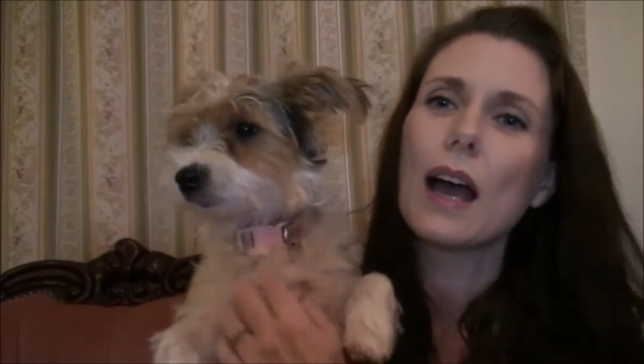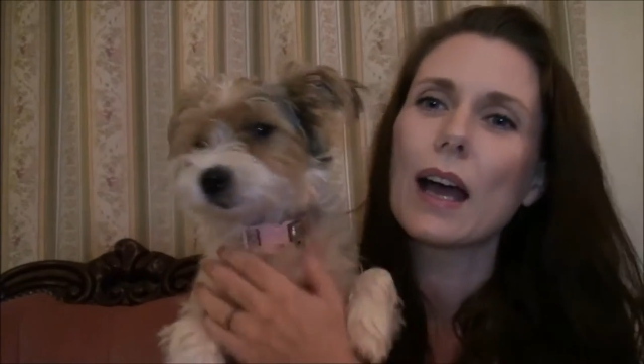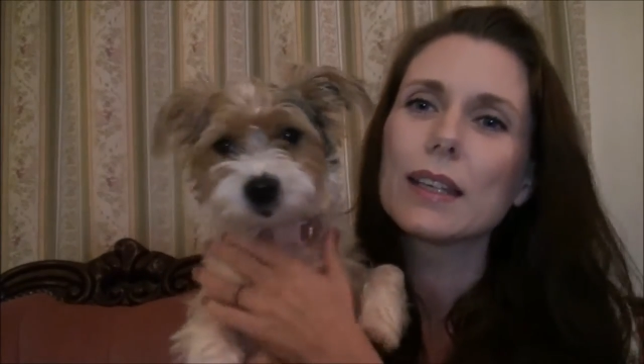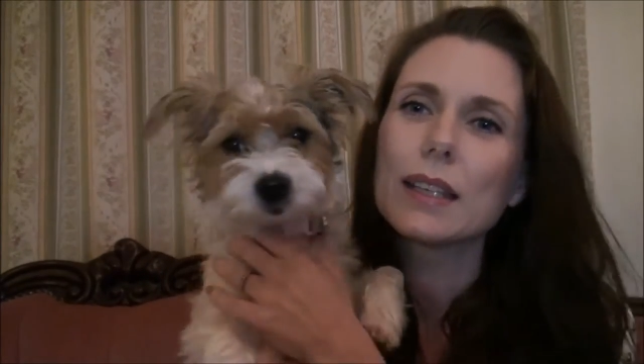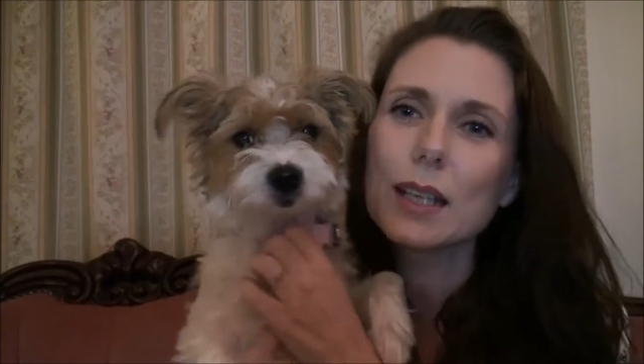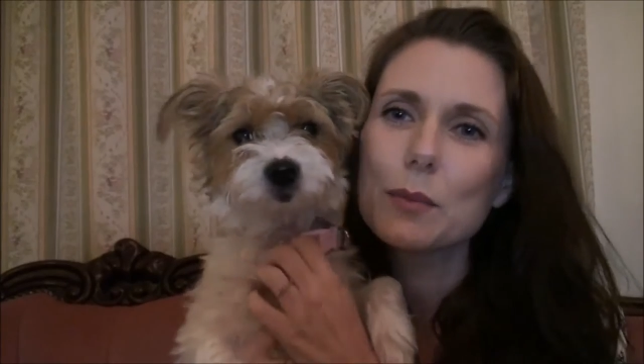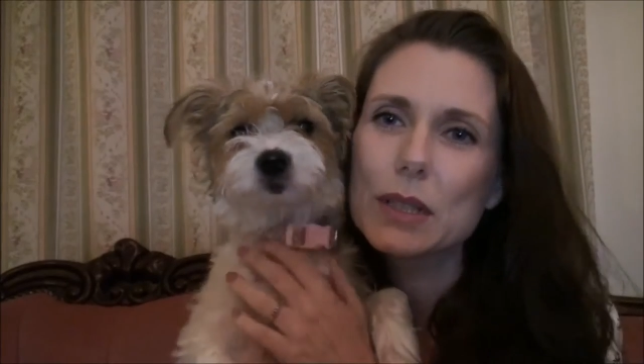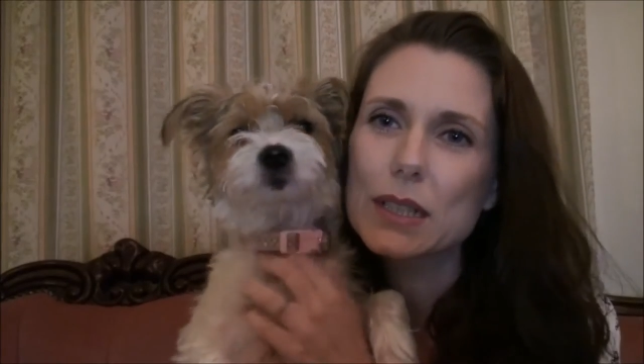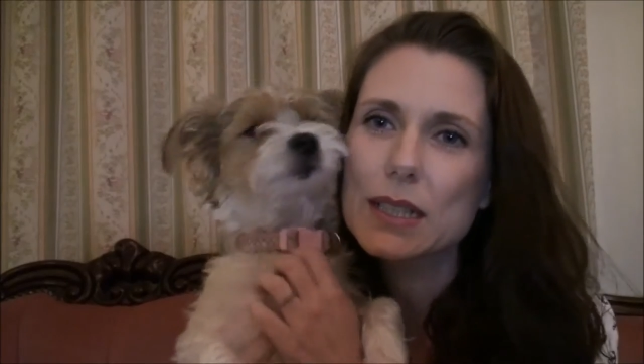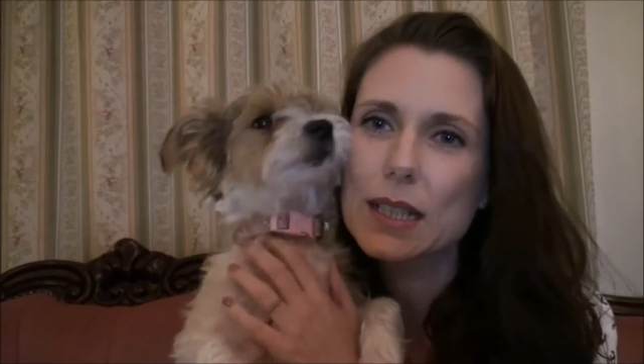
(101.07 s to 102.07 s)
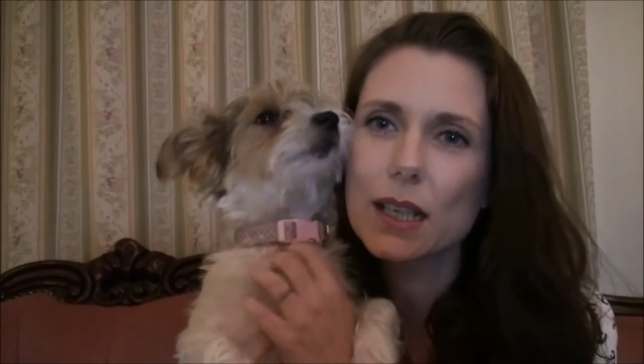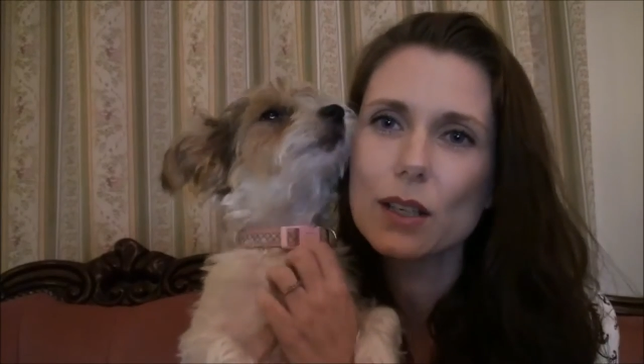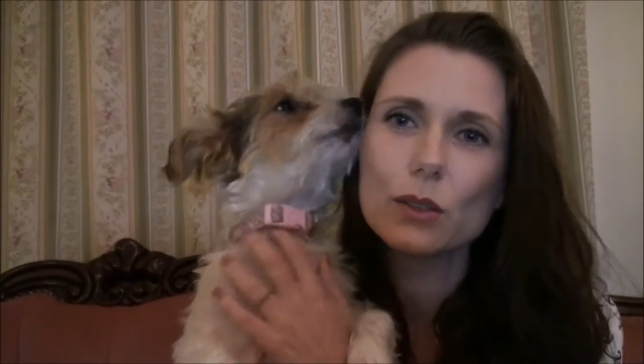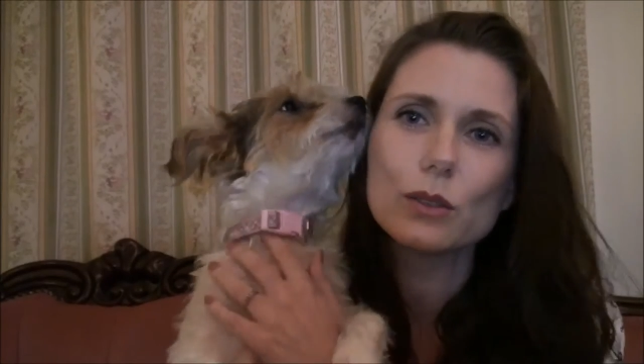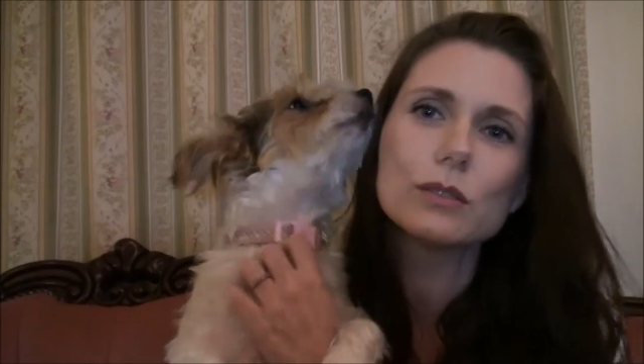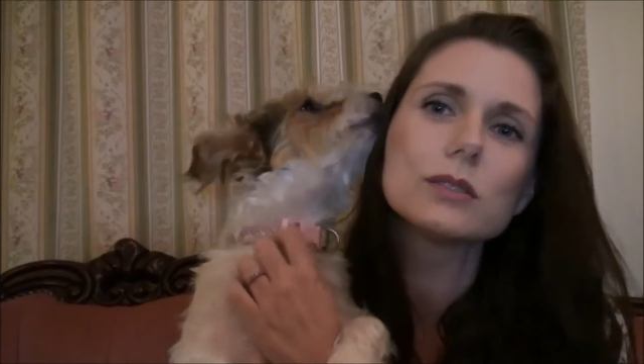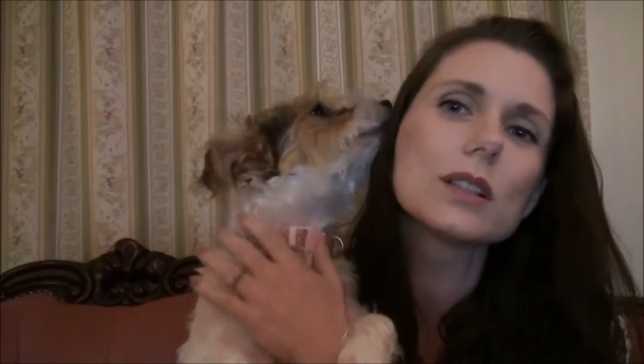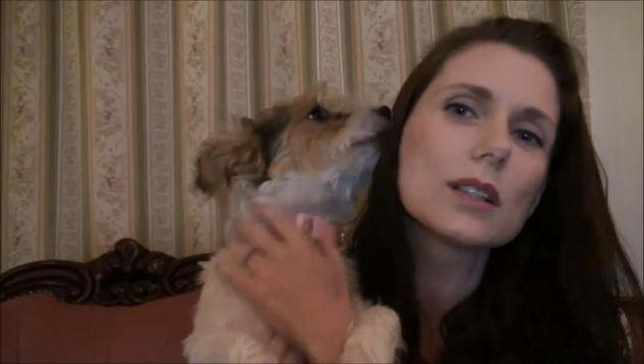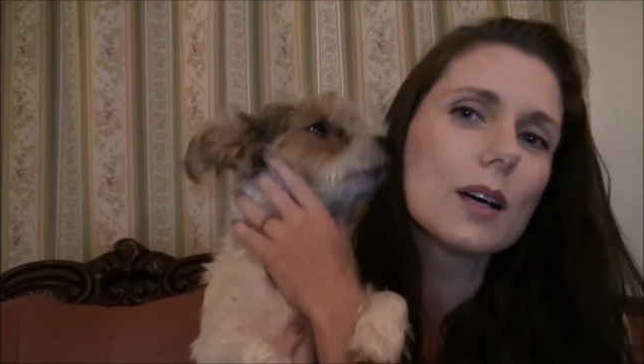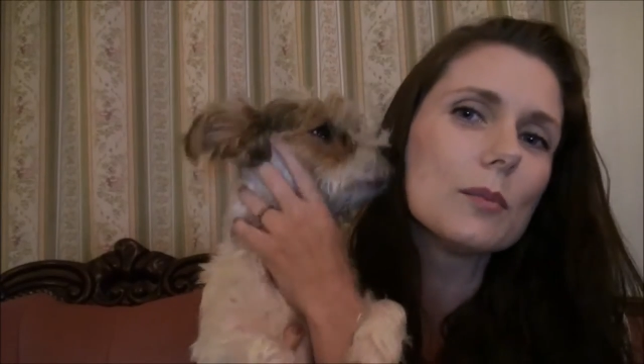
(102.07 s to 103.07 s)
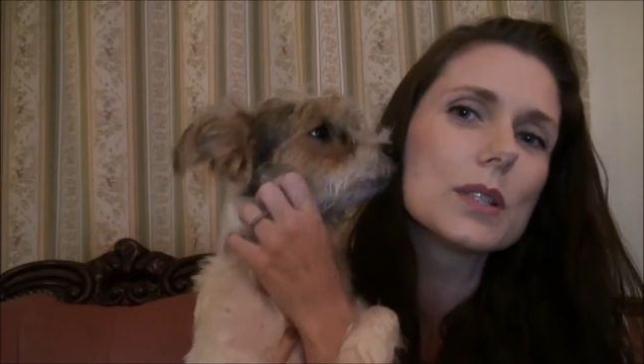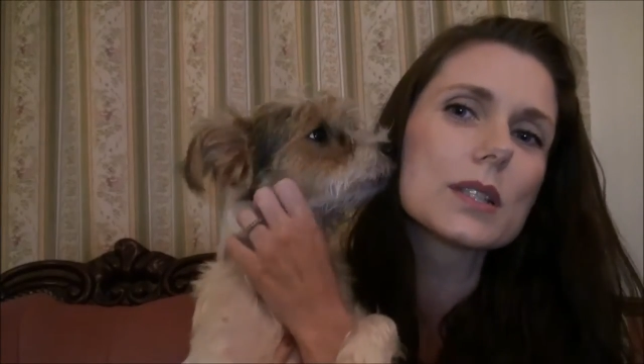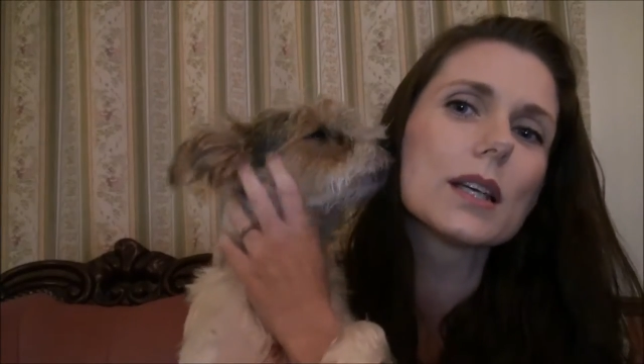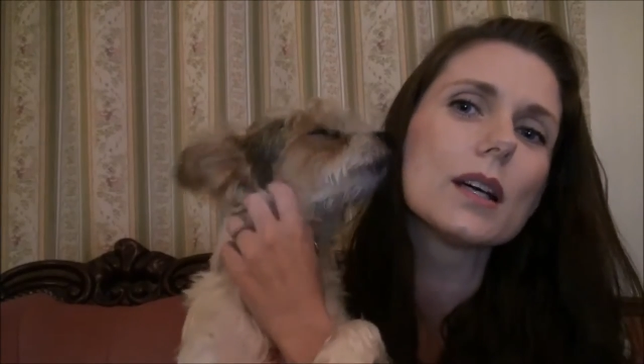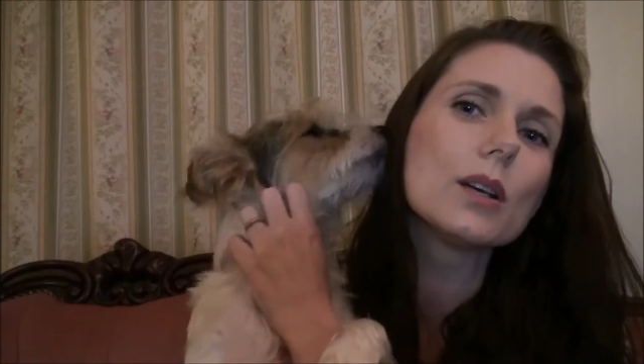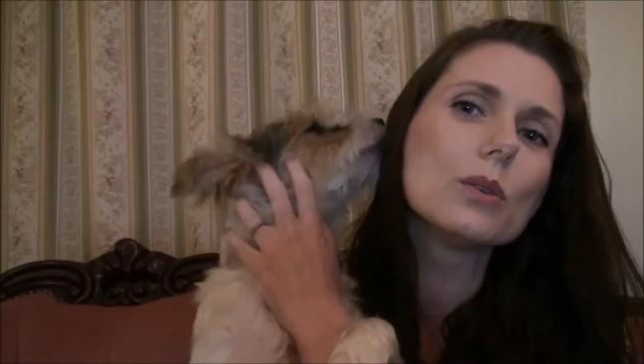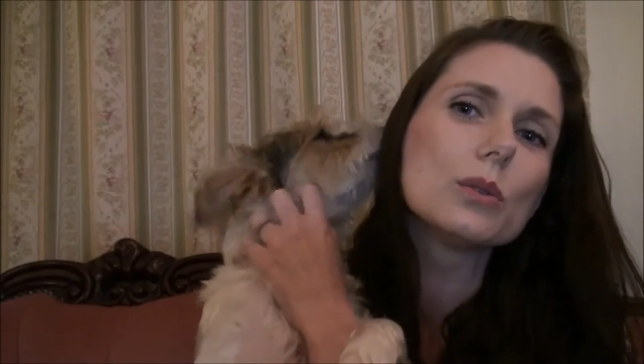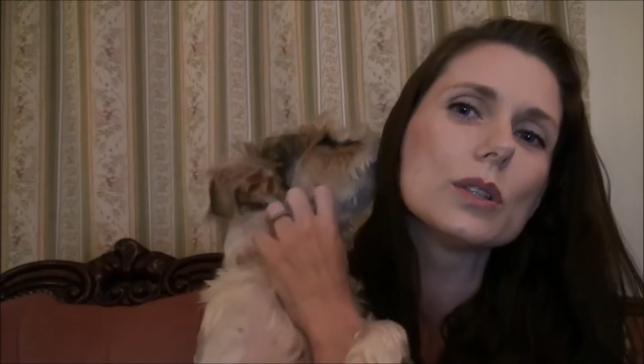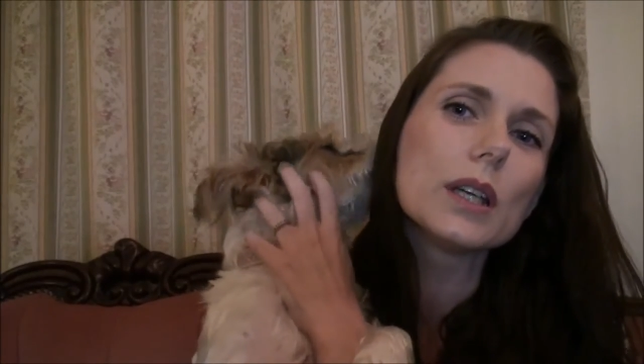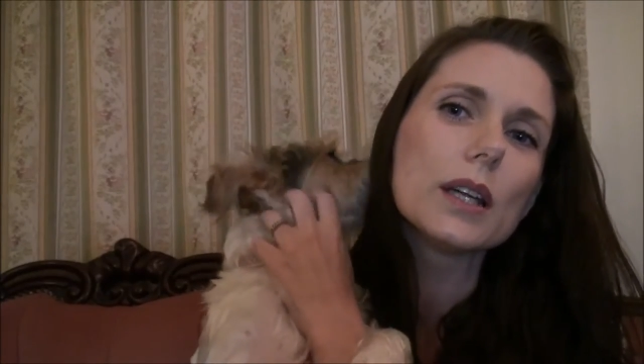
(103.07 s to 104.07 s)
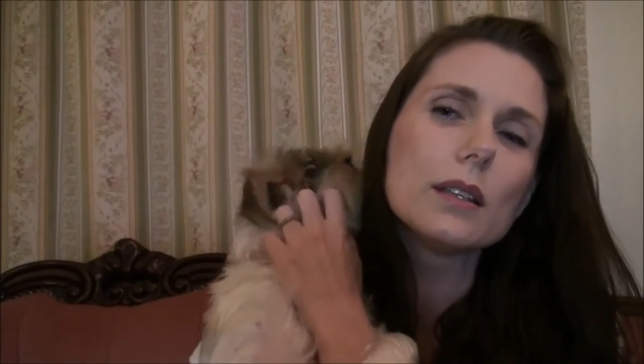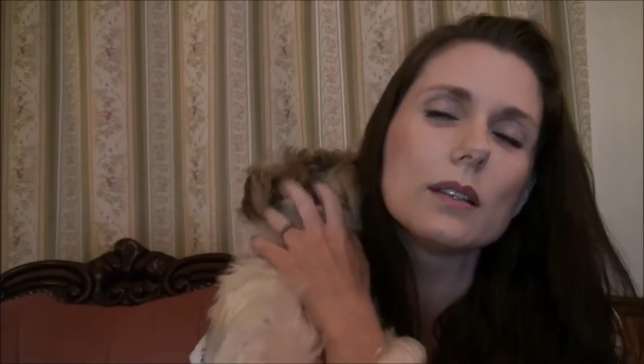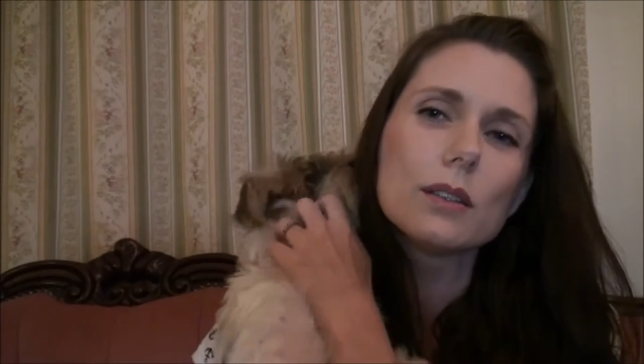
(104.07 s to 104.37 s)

Are you coming to say hello? Come and say hello then.